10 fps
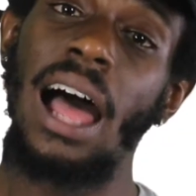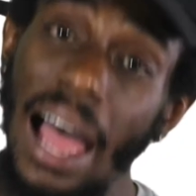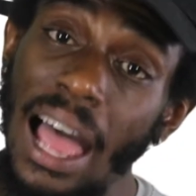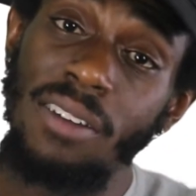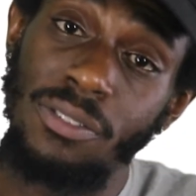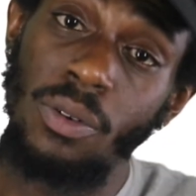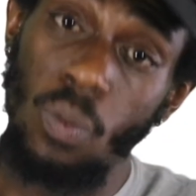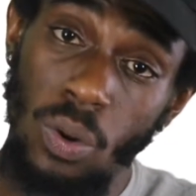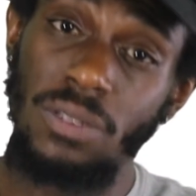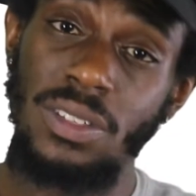I have
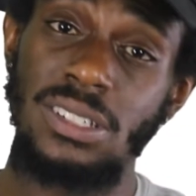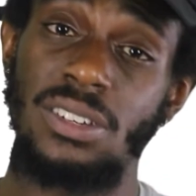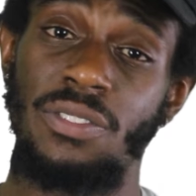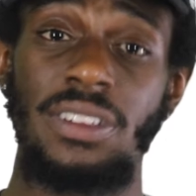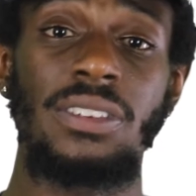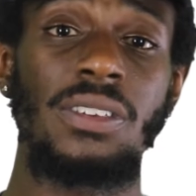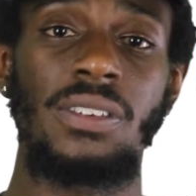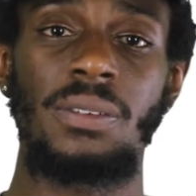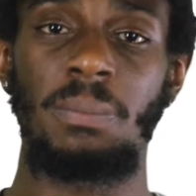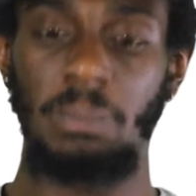one of these interfaces.
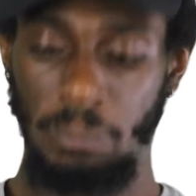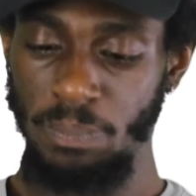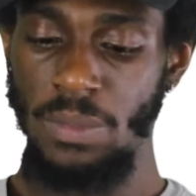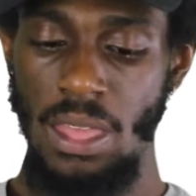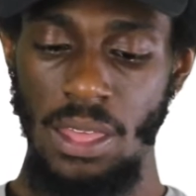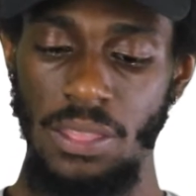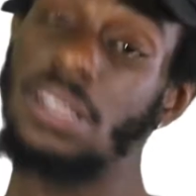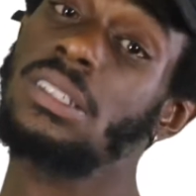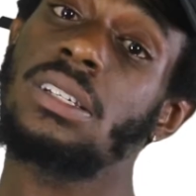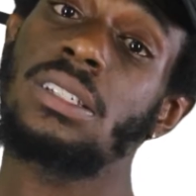
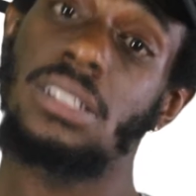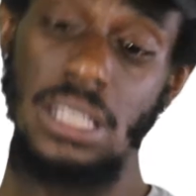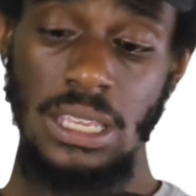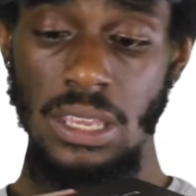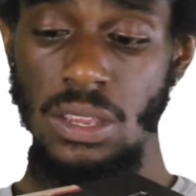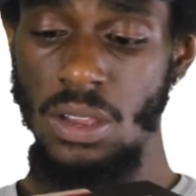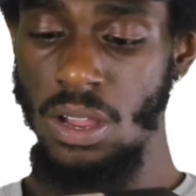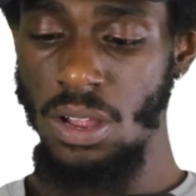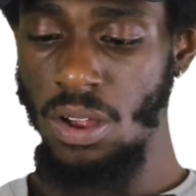This is the